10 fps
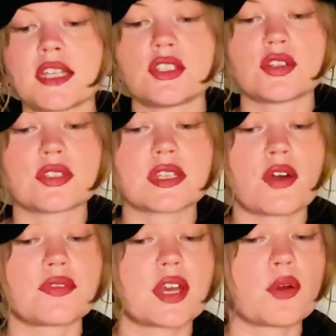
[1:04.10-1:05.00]
to
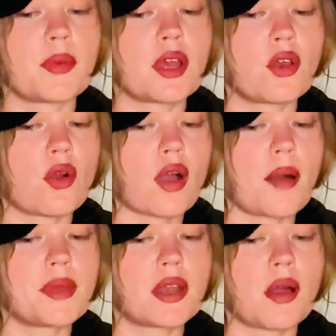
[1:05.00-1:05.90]
yourself. There could be a lot
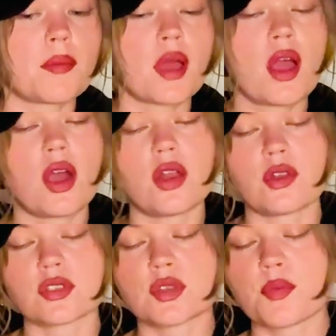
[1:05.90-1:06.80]
coming up, a
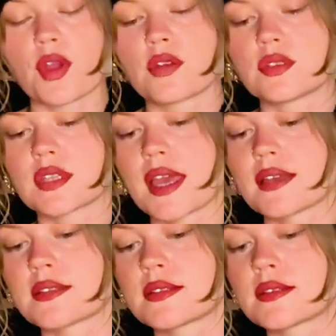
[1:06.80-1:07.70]
lot to
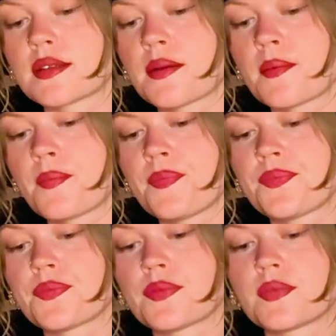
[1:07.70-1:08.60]
process.
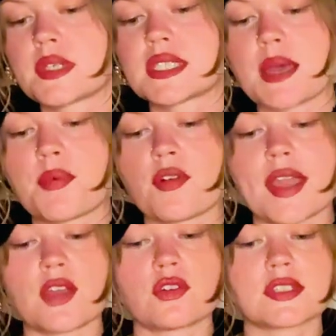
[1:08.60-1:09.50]

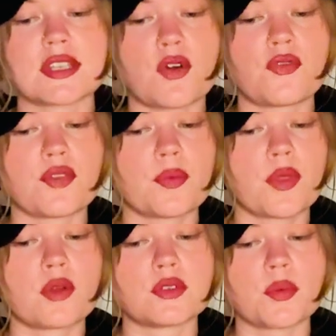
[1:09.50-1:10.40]
Separate yourself from
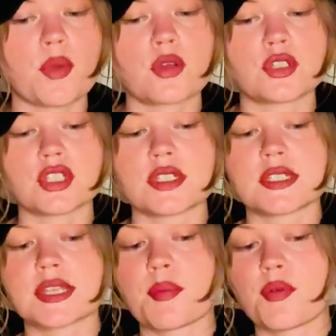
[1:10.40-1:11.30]
those
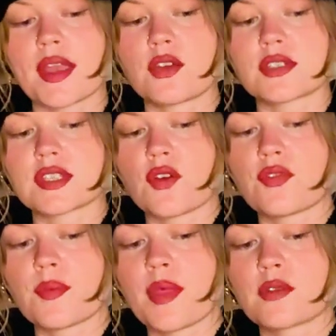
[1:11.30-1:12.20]
emotions, separate yourself
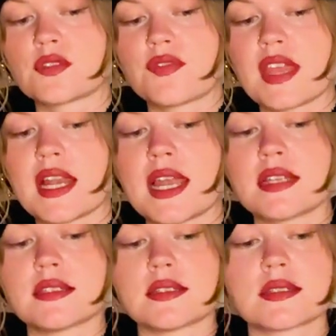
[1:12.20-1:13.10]
from those
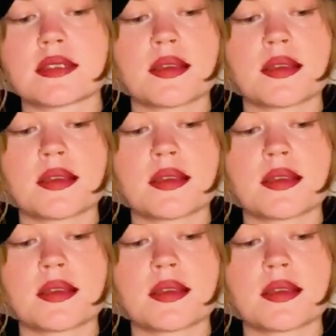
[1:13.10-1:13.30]
feelings.